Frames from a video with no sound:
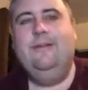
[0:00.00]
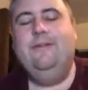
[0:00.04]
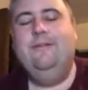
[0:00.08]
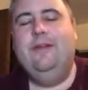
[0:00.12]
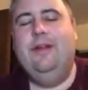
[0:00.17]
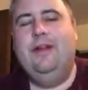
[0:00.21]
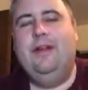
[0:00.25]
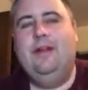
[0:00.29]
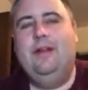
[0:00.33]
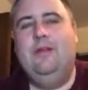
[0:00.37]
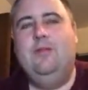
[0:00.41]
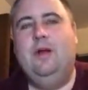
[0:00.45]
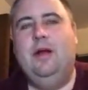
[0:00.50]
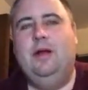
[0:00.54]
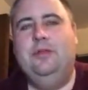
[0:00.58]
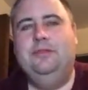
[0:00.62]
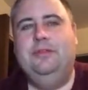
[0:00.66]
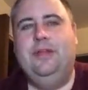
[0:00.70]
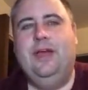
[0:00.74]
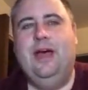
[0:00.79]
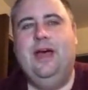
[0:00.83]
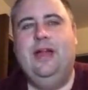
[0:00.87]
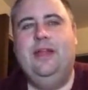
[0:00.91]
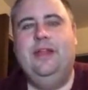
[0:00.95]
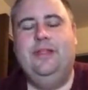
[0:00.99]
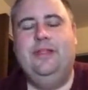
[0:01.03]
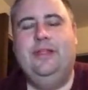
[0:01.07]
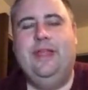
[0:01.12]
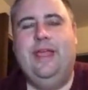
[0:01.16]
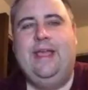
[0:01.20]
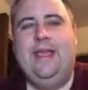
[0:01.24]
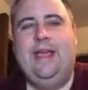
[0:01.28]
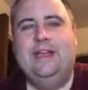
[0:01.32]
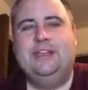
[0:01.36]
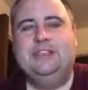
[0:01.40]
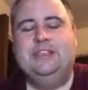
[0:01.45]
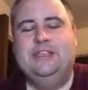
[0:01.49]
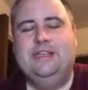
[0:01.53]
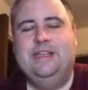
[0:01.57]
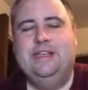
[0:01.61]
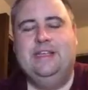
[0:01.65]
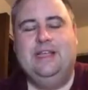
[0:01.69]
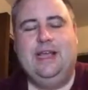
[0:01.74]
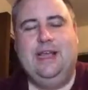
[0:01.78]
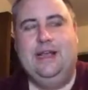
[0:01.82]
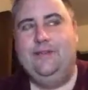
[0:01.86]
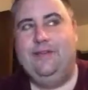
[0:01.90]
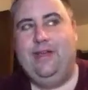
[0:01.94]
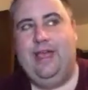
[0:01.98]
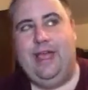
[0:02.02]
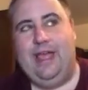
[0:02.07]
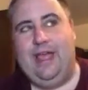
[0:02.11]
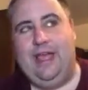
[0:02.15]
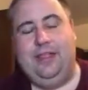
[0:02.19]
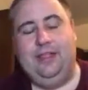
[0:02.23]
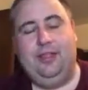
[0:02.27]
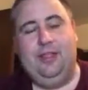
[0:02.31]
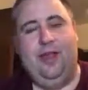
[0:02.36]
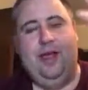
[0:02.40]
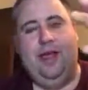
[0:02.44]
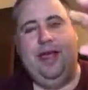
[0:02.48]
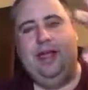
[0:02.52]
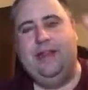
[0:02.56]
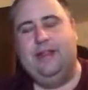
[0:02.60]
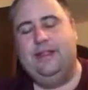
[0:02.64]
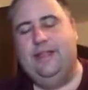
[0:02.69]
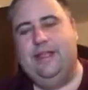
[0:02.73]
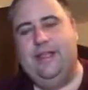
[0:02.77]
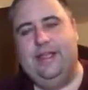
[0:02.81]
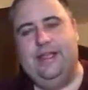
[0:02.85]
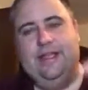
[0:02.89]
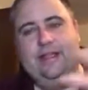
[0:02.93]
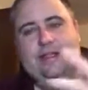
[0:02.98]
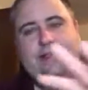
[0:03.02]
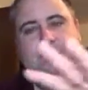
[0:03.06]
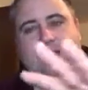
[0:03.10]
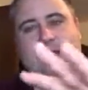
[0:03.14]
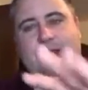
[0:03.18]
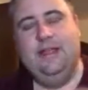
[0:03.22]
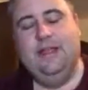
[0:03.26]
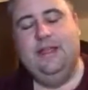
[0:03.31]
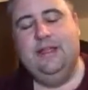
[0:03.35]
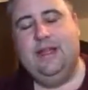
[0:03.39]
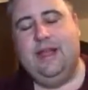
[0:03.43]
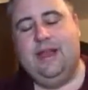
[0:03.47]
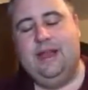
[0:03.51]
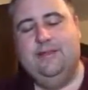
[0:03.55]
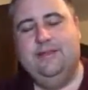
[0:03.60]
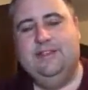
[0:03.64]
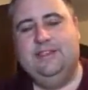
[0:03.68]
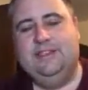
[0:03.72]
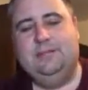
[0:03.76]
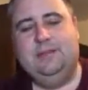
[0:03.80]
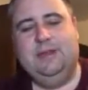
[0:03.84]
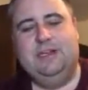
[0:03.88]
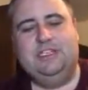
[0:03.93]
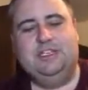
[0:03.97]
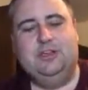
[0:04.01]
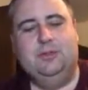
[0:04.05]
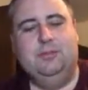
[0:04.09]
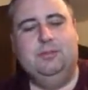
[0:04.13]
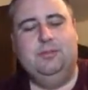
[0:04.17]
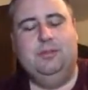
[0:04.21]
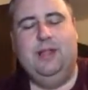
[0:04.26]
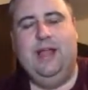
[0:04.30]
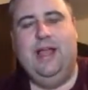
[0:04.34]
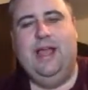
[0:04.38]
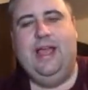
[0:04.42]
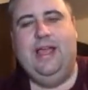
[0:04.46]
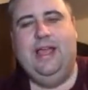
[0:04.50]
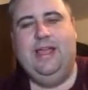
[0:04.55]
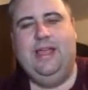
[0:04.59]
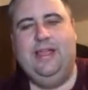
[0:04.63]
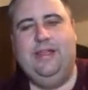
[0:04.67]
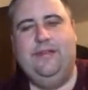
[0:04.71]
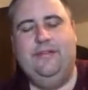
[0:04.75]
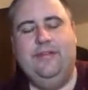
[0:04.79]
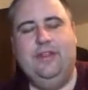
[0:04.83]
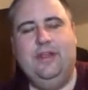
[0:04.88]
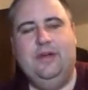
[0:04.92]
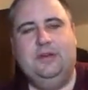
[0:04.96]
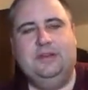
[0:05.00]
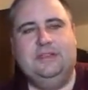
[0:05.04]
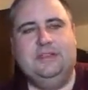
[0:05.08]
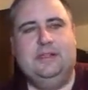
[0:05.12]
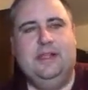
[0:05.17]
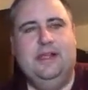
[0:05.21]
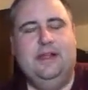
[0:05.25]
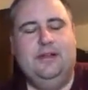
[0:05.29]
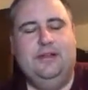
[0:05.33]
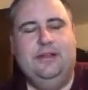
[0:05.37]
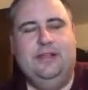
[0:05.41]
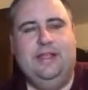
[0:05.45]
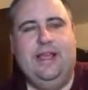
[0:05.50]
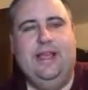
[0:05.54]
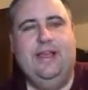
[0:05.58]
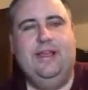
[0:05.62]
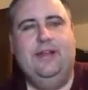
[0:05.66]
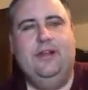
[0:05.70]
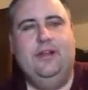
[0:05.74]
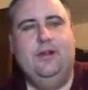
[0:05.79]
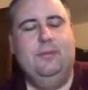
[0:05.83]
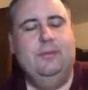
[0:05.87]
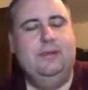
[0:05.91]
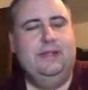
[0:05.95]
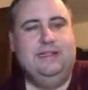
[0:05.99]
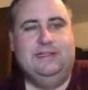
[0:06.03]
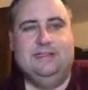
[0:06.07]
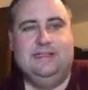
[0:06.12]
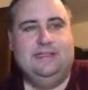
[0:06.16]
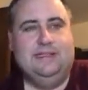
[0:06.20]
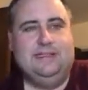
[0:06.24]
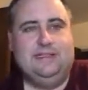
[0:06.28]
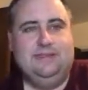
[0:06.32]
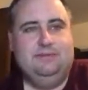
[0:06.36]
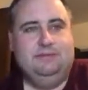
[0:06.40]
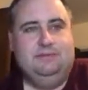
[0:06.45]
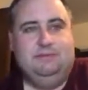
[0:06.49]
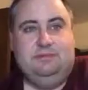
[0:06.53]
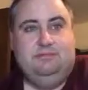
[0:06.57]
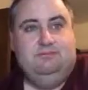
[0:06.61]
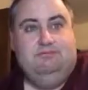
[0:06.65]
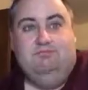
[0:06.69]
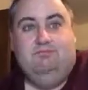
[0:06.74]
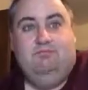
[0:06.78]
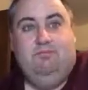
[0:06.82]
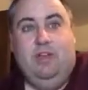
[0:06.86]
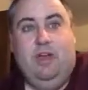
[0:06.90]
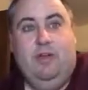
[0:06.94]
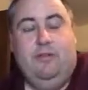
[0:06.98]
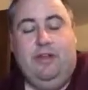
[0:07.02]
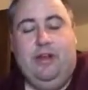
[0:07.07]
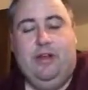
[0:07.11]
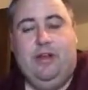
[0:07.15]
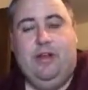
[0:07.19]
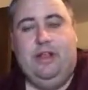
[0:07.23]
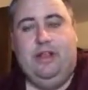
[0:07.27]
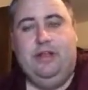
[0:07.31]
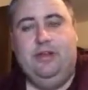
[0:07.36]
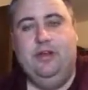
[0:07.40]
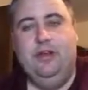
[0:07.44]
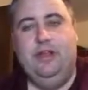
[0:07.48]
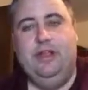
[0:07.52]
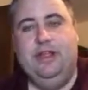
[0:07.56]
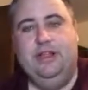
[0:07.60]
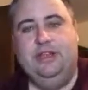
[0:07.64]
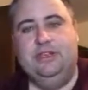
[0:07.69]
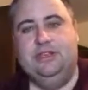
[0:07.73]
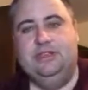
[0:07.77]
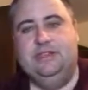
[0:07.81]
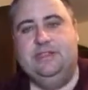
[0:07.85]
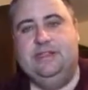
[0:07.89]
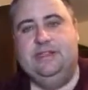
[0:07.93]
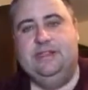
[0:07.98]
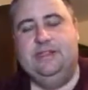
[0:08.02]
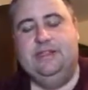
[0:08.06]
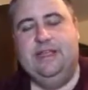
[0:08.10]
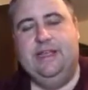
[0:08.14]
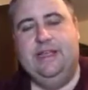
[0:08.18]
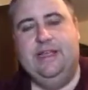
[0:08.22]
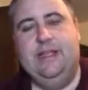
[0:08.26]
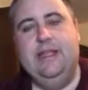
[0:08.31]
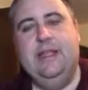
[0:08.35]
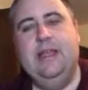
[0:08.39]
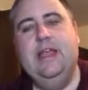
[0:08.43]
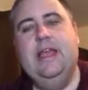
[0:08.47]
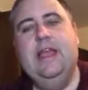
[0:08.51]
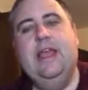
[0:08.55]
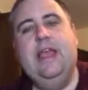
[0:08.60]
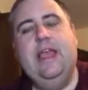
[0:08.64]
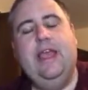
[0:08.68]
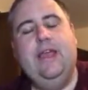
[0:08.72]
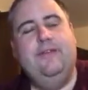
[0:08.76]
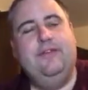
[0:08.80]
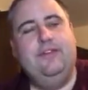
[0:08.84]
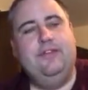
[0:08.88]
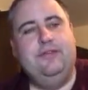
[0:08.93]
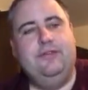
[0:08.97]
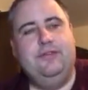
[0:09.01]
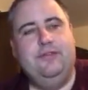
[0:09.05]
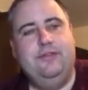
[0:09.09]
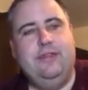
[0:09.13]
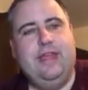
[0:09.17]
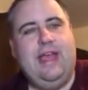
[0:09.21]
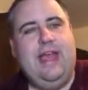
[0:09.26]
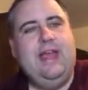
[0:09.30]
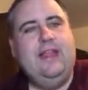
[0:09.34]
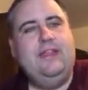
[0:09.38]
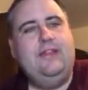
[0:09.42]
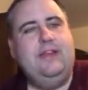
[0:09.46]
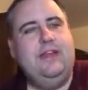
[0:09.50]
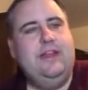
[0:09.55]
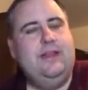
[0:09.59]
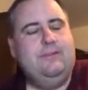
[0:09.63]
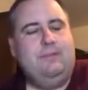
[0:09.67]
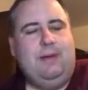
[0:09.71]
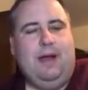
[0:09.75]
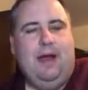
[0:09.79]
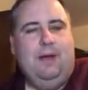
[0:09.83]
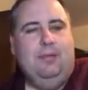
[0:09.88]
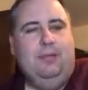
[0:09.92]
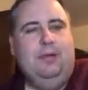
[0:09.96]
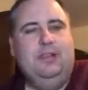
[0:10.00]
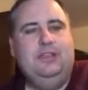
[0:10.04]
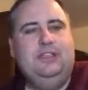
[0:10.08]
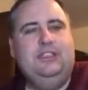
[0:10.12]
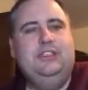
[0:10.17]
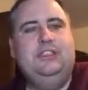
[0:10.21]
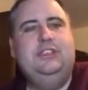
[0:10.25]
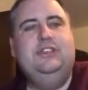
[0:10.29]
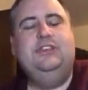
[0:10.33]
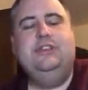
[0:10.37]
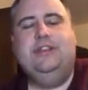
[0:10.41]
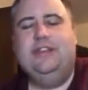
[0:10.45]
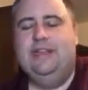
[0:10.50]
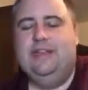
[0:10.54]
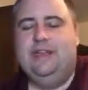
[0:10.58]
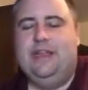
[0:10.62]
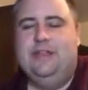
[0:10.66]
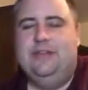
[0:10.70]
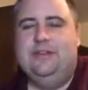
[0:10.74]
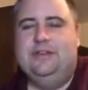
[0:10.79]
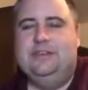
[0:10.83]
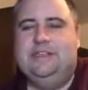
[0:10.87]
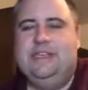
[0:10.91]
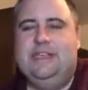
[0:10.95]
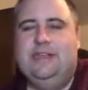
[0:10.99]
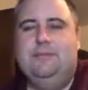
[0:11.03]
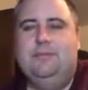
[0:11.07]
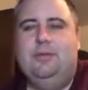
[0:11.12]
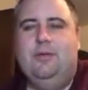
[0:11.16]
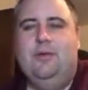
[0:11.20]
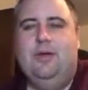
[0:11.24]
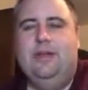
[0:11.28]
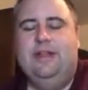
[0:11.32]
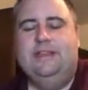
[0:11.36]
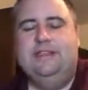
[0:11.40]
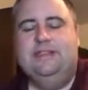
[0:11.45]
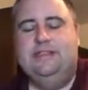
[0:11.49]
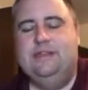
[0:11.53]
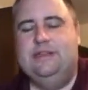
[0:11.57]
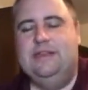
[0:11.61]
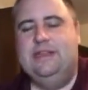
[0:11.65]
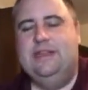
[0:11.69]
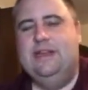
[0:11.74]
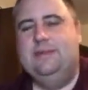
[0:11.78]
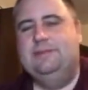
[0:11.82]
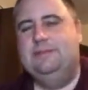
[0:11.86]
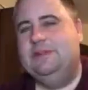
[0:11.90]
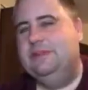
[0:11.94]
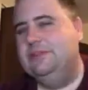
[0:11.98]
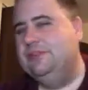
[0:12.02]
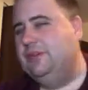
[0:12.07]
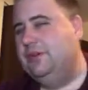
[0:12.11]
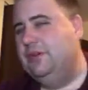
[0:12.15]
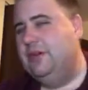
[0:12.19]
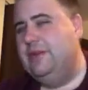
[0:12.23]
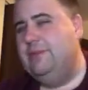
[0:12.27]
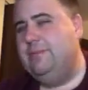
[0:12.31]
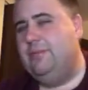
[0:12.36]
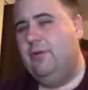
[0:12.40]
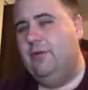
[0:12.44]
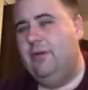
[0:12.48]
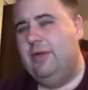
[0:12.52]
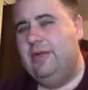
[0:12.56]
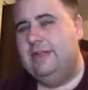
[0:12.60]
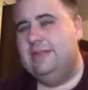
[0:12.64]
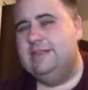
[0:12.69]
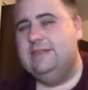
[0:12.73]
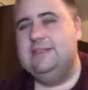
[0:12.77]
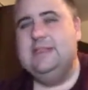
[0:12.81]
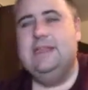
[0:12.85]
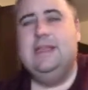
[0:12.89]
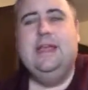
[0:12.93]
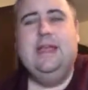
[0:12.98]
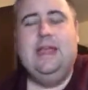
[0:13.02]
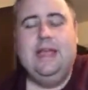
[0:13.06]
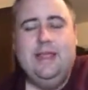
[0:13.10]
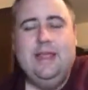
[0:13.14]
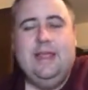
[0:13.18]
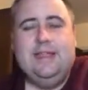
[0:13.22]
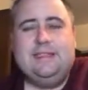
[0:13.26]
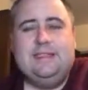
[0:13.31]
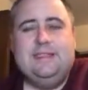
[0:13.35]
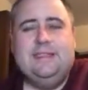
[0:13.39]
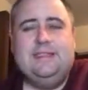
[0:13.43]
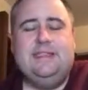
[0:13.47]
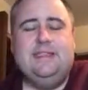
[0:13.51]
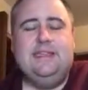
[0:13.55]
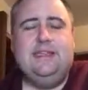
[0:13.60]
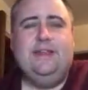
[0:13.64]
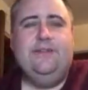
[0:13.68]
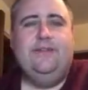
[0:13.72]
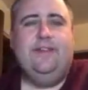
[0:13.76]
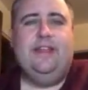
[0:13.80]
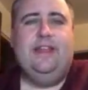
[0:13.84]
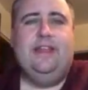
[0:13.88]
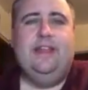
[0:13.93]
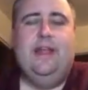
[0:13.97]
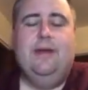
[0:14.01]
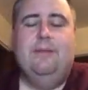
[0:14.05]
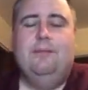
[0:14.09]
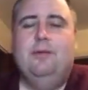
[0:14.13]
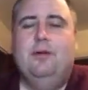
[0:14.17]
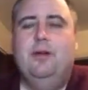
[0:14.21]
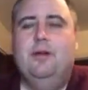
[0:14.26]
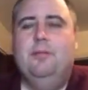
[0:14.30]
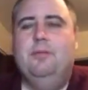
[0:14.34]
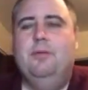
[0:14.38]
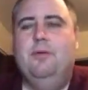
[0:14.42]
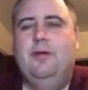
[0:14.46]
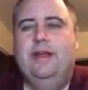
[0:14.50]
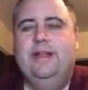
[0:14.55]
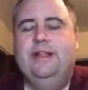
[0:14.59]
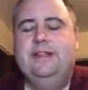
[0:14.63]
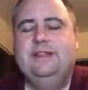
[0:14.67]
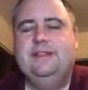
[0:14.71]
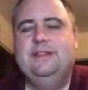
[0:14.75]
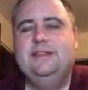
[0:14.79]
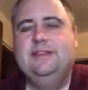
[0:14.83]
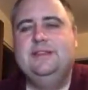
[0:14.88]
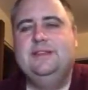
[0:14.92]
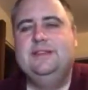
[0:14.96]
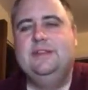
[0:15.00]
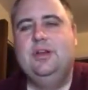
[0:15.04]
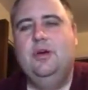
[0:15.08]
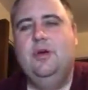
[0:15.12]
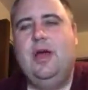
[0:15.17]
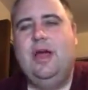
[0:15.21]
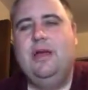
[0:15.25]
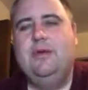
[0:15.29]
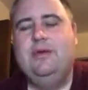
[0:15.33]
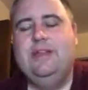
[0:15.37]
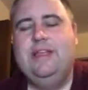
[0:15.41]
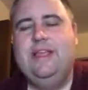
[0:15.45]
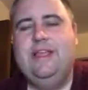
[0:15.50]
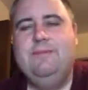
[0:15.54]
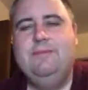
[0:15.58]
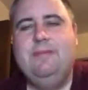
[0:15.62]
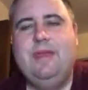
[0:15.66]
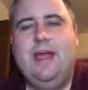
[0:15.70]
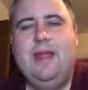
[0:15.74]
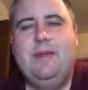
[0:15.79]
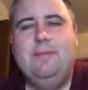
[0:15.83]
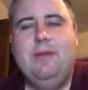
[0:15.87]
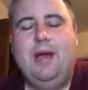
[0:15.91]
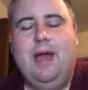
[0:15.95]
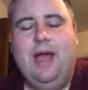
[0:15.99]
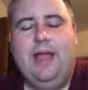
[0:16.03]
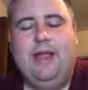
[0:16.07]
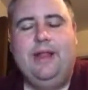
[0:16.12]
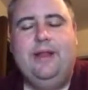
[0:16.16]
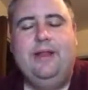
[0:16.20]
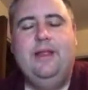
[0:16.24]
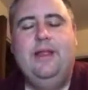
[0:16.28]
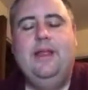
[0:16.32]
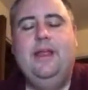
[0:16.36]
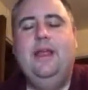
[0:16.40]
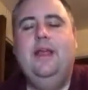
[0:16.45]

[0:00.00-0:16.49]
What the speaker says: very well done, and they actually get kind of a headline, and they get kind of a special play, even though it's a letter to the editor, because it's a very good, interesting thing. If you do that, you get it published, you get another 10 points, so you can get up to 30 points, and that's a significant number of points. So I would keep that in mind.